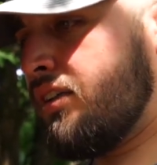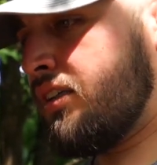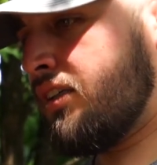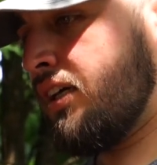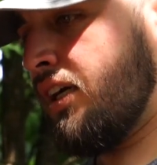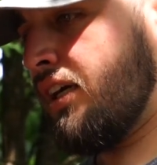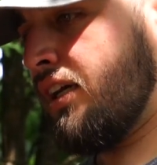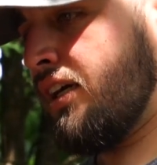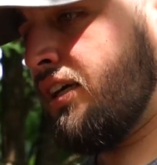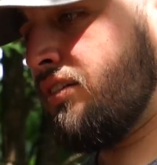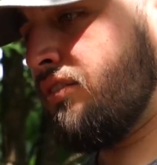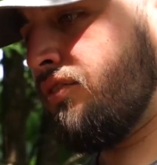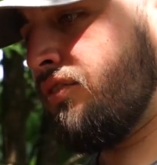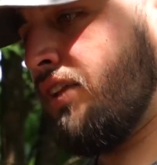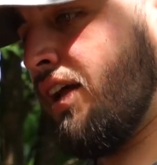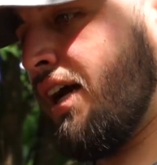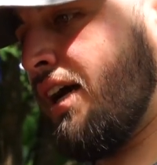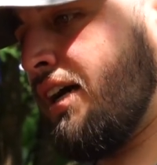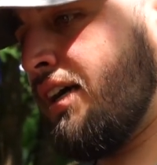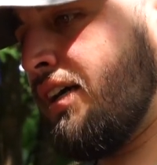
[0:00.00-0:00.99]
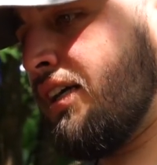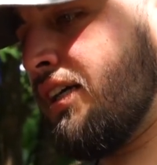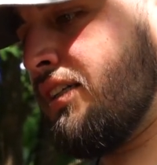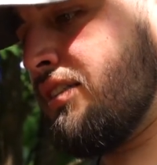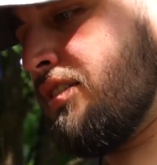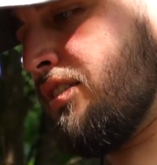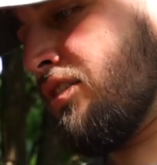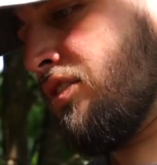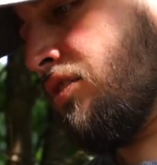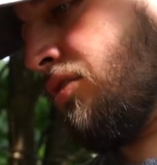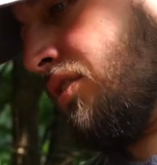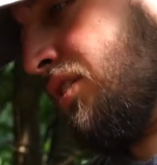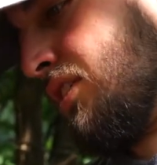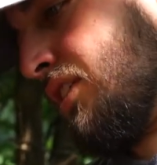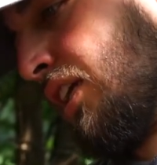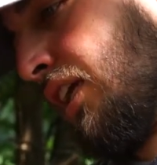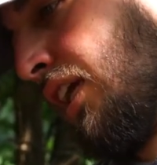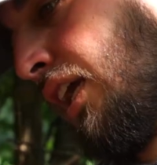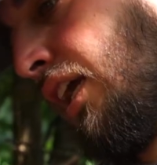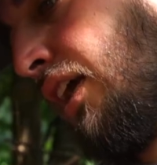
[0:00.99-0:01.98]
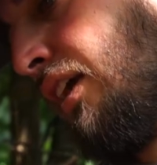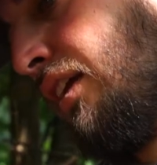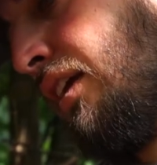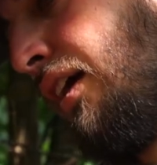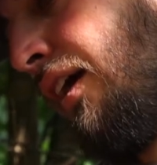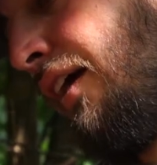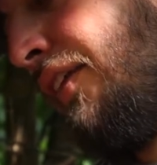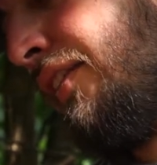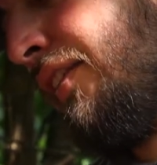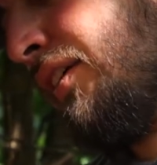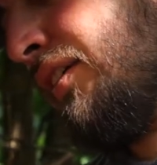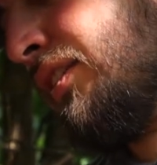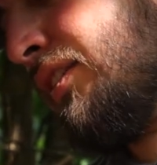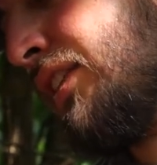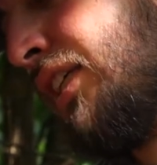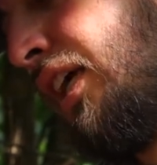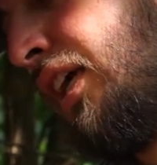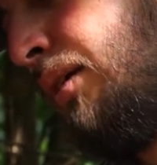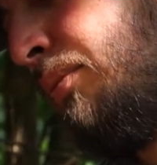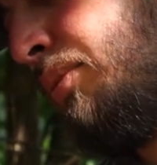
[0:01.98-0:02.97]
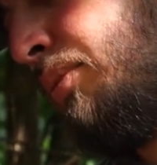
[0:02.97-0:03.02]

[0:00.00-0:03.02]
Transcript: kind of as flat against the screen as I can, and then I'll take a